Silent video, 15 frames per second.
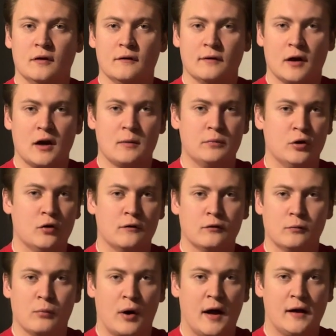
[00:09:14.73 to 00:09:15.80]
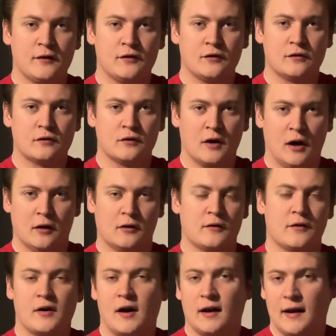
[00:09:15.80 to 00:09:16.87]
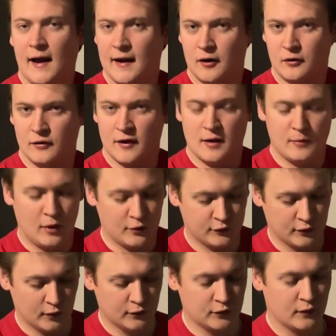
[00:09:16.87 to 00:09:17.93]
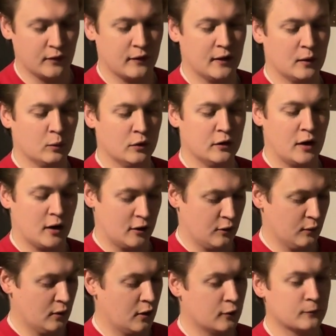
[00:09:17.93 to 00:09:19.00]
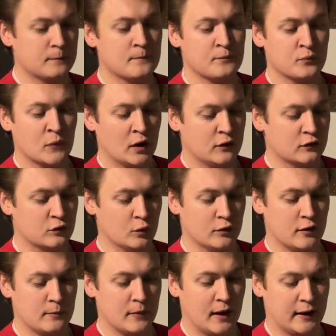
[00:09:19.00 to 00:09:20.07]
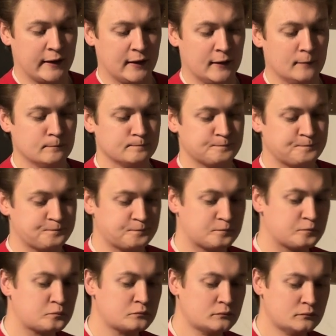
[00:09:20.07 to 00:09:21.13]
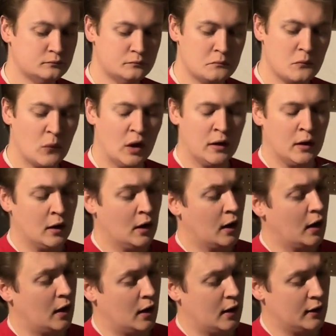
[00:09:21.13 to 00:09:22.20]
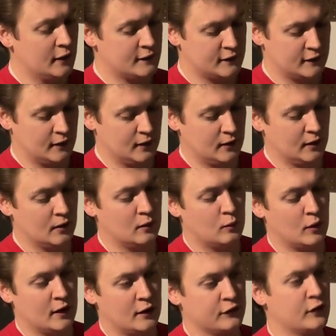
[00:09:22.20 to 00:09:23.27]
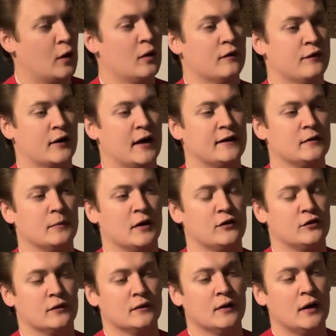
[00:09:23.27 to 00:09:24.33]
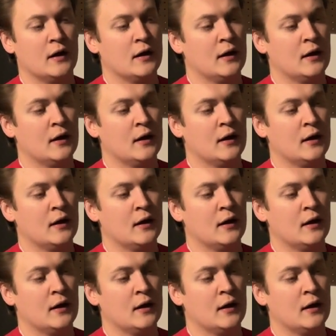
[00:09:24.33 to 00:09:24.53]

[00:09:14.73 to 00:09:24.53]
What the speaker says: a very beautiful brass color. Then I lacquered them also so that they would not corrode. Screwed them back in. Let's see, what else? Oh, I forgot to mention,